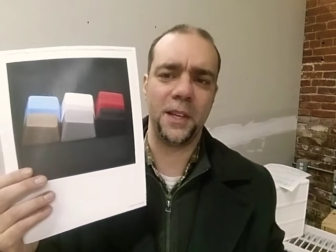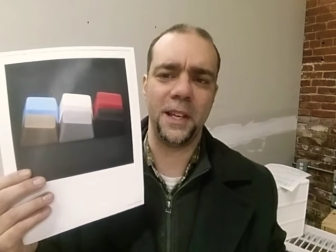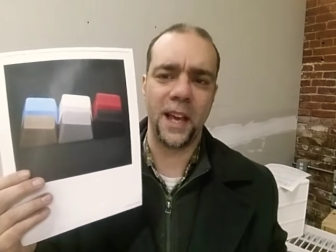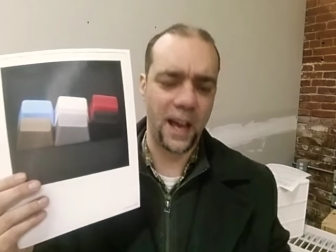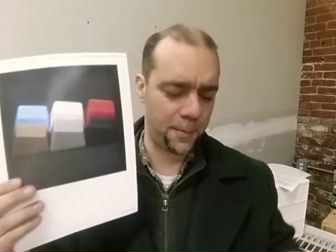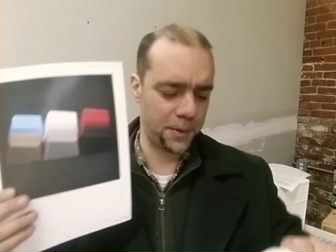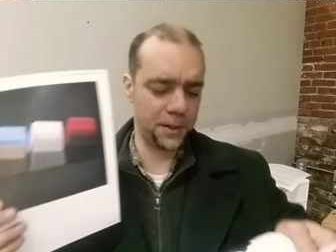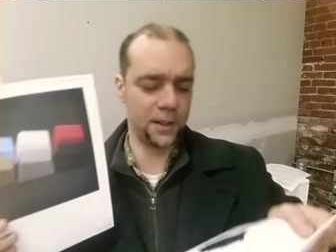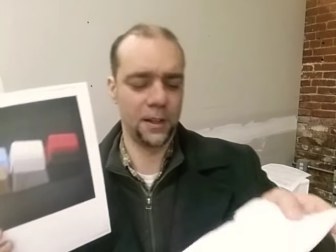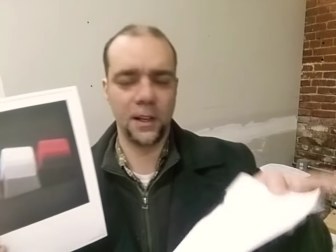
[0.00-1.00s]

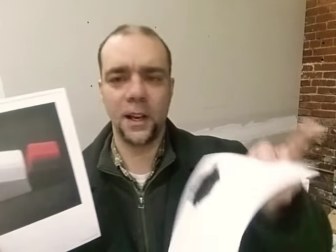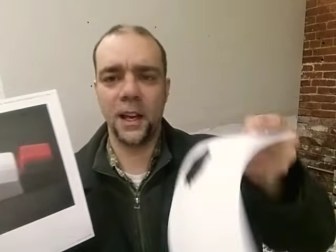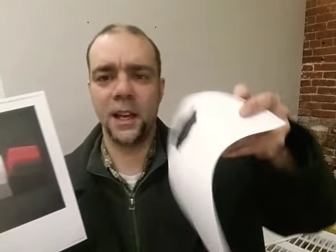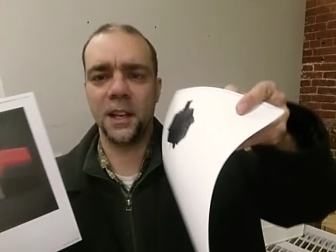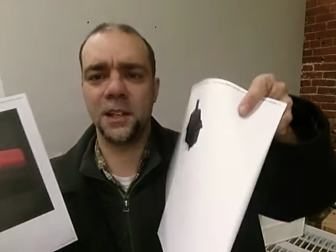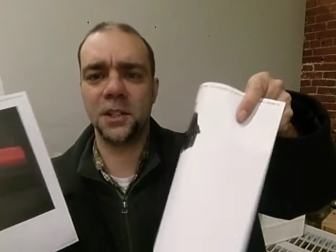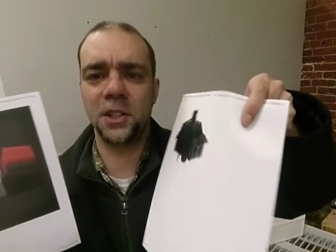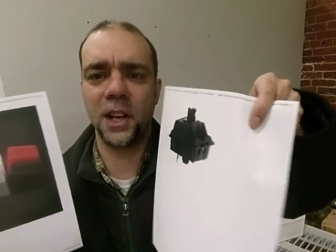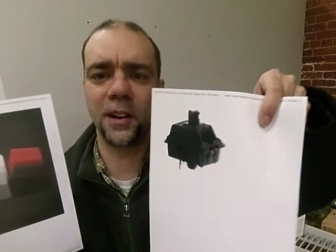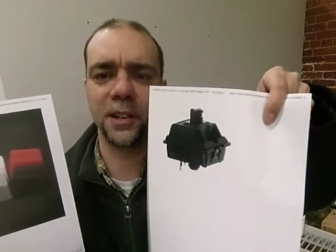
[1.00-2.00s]
keycaps and
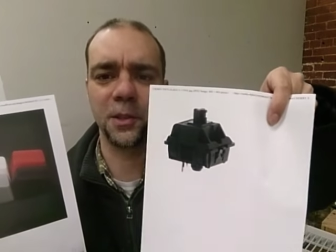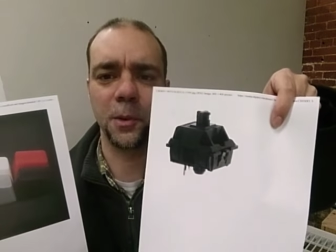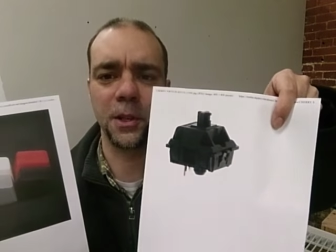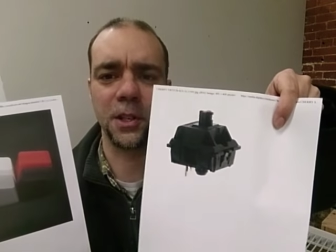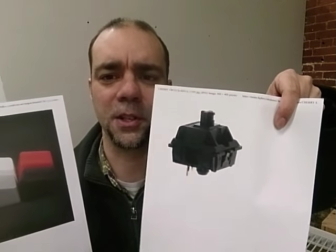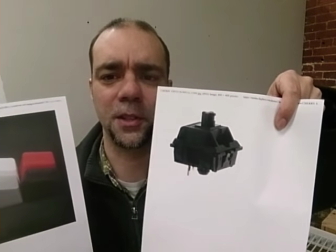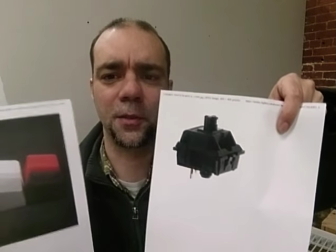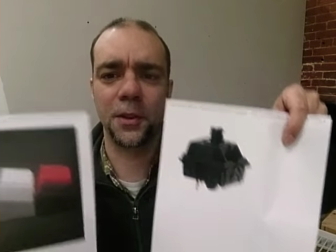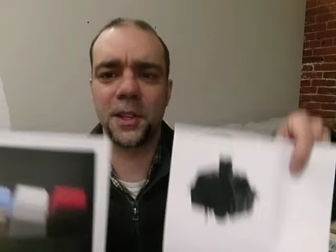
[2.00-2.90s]
cherry switches. For